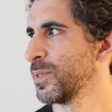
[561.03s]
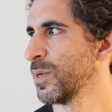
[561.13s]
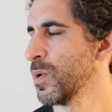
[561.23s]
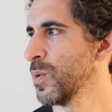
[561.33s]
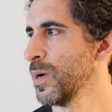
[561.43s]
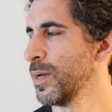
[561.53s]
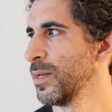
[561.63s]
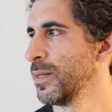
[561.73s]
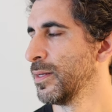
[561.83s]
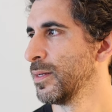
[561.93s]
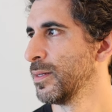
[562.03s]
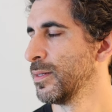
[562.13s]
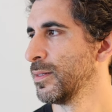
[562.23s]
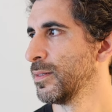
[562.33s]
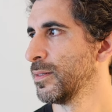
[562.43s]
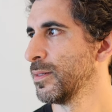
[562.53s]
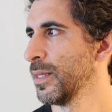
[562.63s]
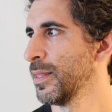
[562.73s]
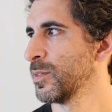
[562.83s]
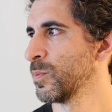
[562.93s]
So
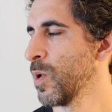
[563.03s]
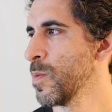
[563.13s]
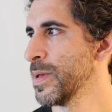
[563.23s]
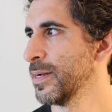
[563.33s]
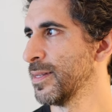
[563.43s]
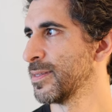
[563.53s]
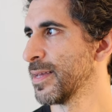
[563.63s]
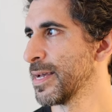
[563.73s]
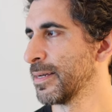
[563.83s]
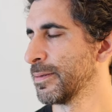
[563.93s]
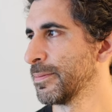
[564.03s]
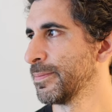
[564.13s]
in this moment, it's like